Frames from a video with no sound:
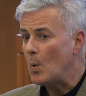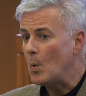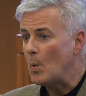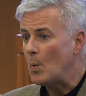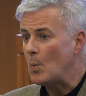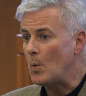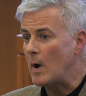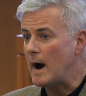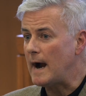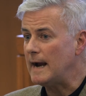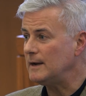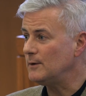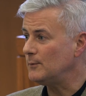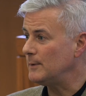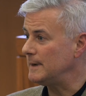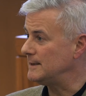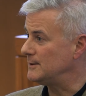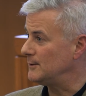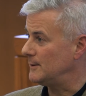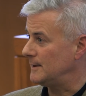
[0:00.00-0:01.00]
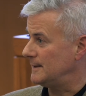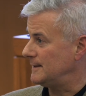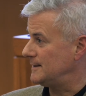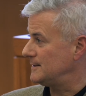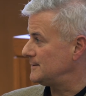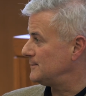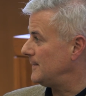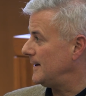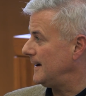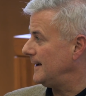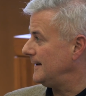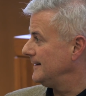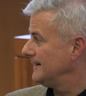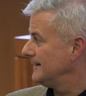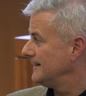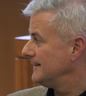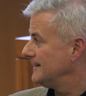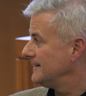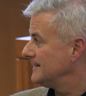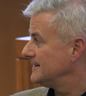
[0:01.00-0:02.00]
why do we do it this way?
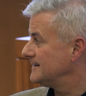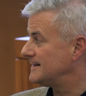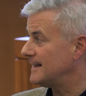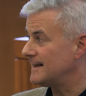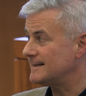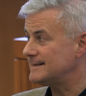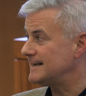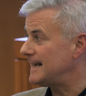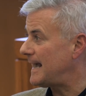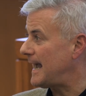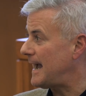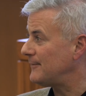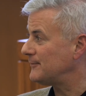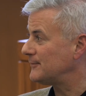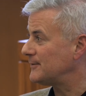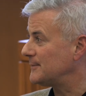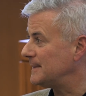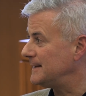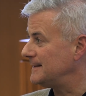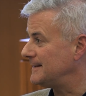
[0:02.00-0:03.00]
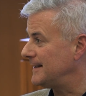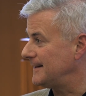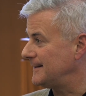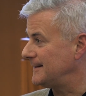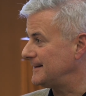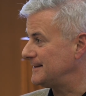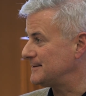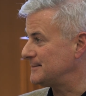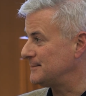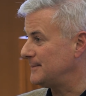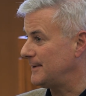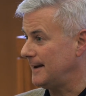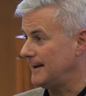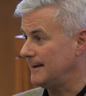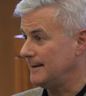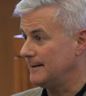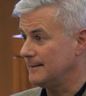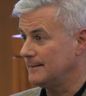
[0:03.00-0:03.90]
Does it have to be done this way?